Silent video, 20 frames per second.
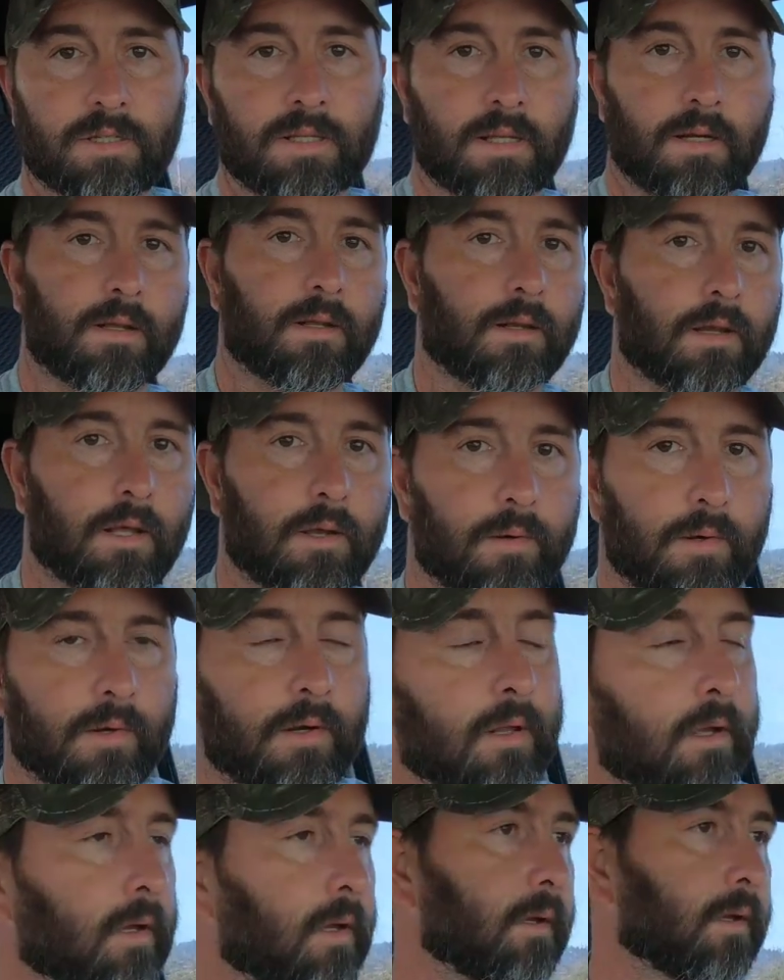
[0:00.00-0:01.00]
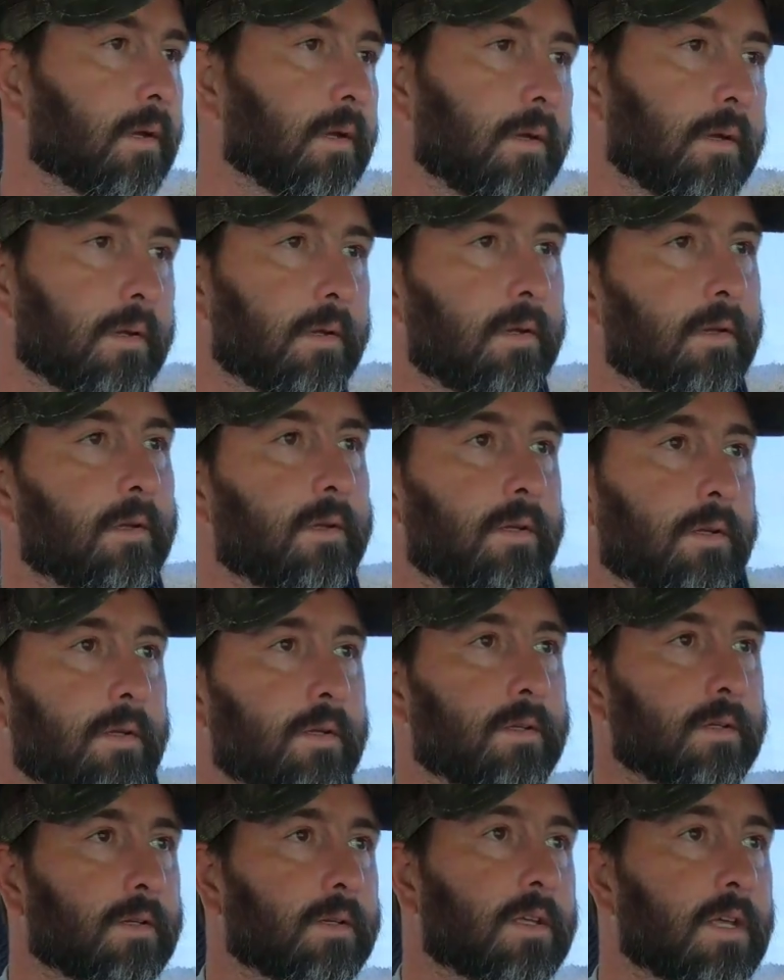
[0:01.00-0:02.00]
and get unloaded.
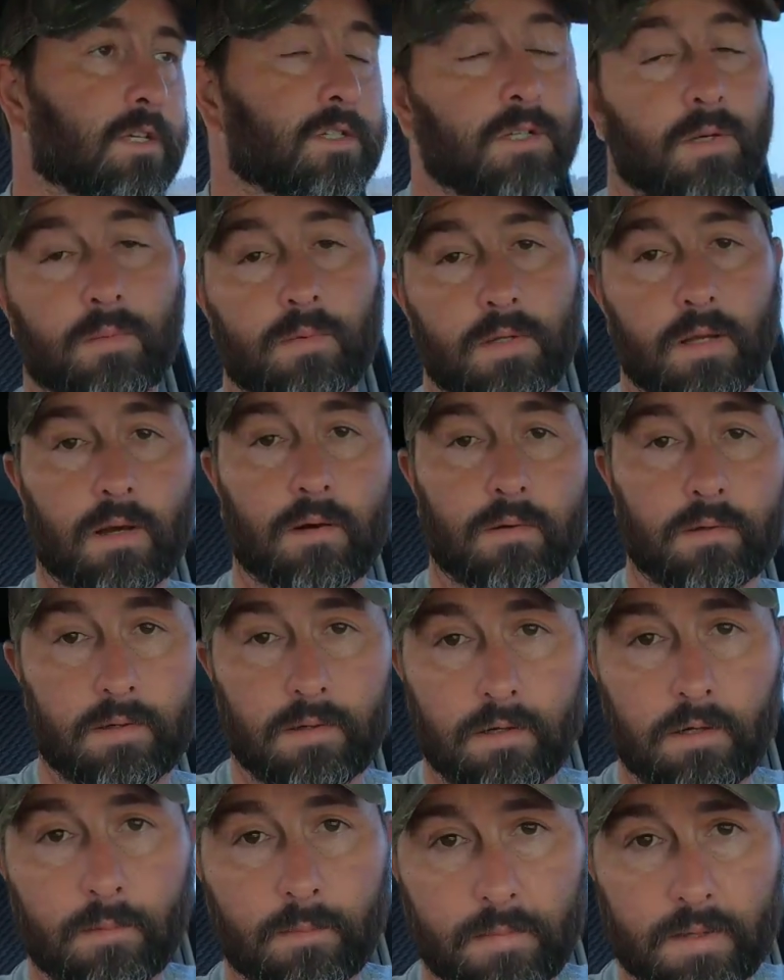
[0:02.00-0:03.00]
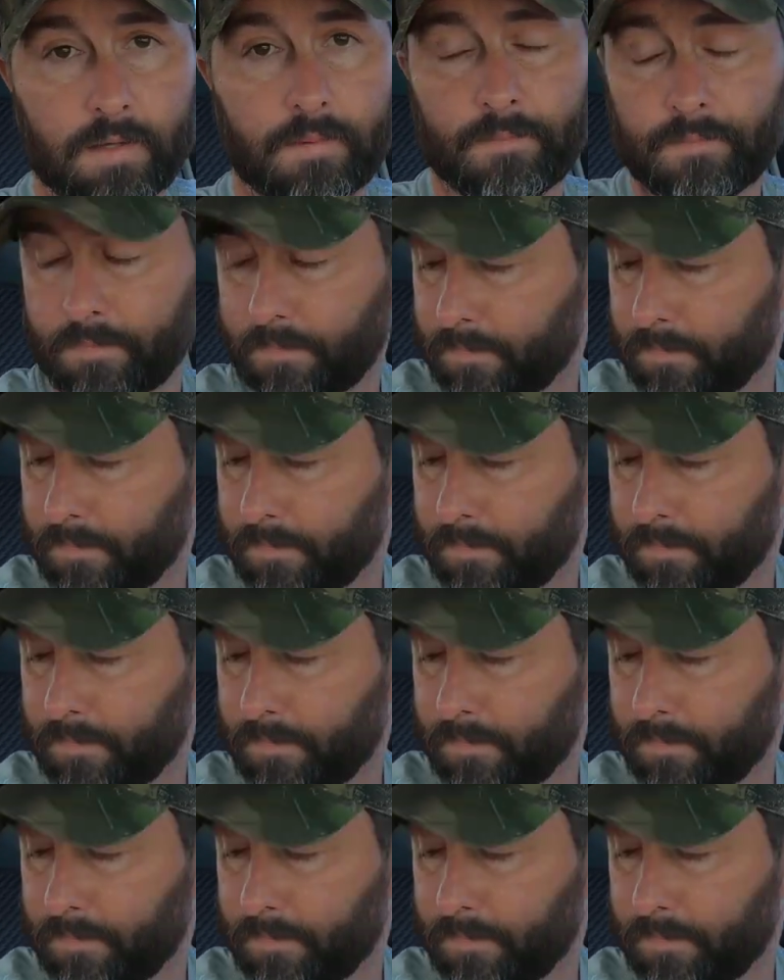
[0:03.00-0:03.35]
Catch up with y'all in a little bit.